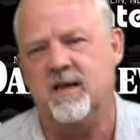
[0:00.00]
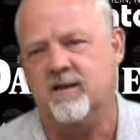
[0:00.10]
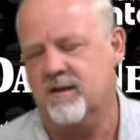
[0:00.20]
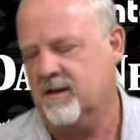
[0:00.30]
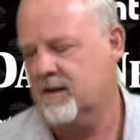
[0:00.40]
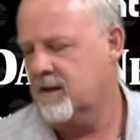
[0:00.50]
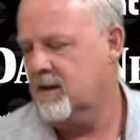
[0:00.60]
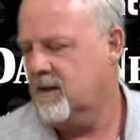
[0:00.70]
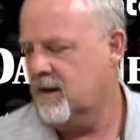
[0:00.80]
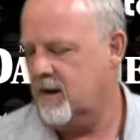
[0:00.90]
16th.
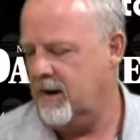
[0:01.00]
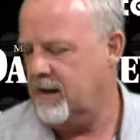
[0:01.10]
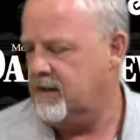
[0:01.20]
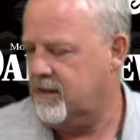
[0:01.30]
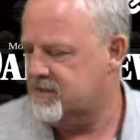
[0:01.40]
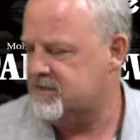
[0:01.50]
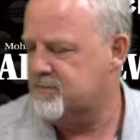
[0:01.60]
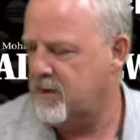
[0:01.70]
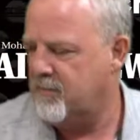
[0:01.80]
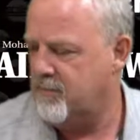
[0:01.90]
All right, this
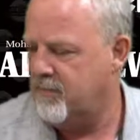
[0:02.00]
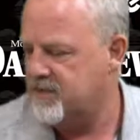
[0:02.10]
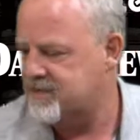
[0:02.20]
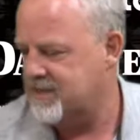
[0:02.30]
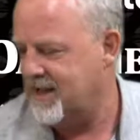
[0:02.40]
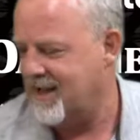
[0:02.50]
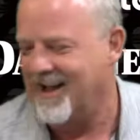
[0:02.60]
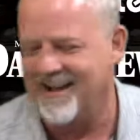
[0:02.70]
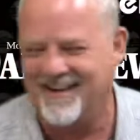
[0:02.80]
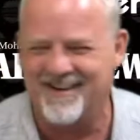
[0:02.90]
has been this did
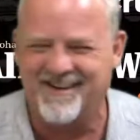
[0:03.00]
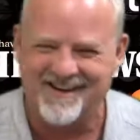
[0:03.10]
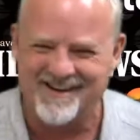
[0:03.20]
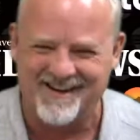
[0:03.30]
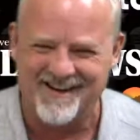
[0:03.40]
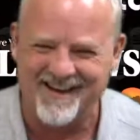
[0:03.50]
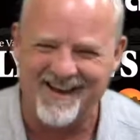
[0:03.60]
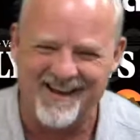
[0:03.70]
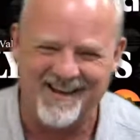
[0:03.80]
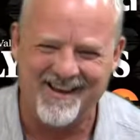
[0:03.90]
it
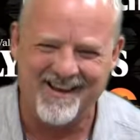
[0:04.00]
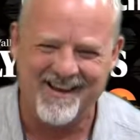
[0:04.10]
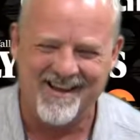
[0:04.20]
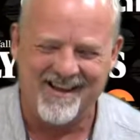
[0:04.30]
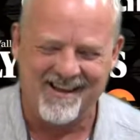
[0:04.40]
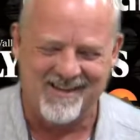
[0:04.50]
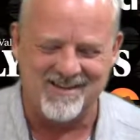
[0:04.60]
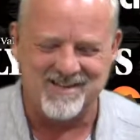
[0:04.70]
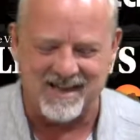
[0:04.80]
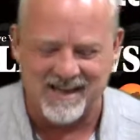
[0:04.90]
again.
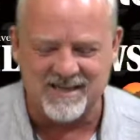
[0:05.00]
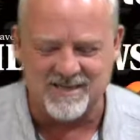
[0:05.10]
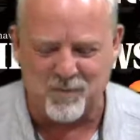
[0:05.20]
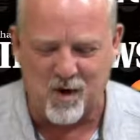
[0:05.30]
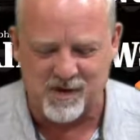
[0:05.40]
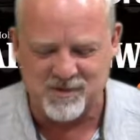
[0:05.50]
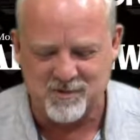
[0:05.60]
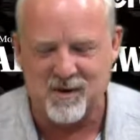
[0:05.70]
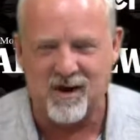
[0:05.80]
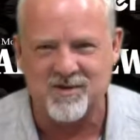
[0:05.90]
This is brought
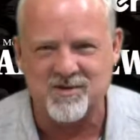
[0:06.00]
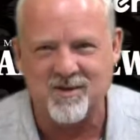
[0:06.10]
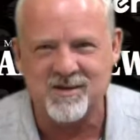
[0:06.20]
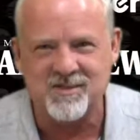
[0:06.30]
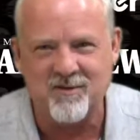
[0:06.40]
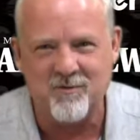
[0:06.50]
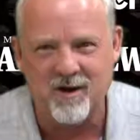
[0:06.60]
to you by the Tri-State